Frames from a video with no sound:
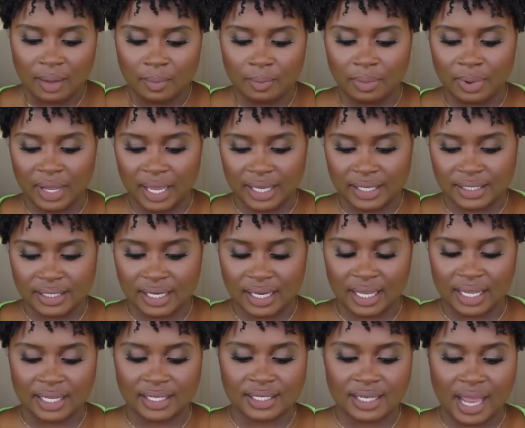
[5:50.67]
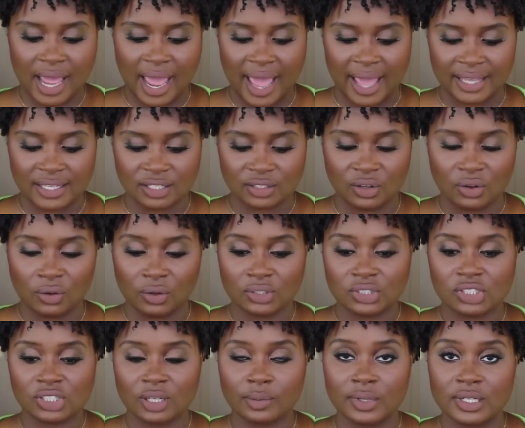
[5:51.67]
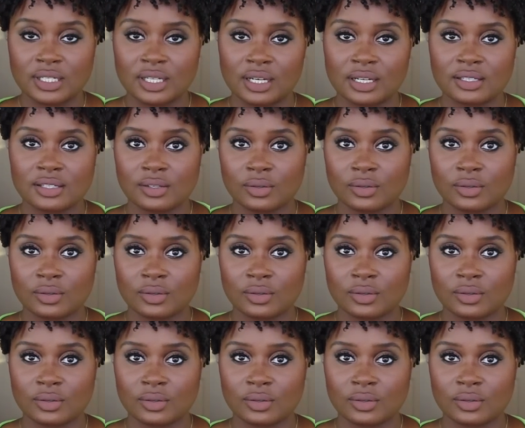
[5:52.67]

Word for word: but it has gold shimmers in it,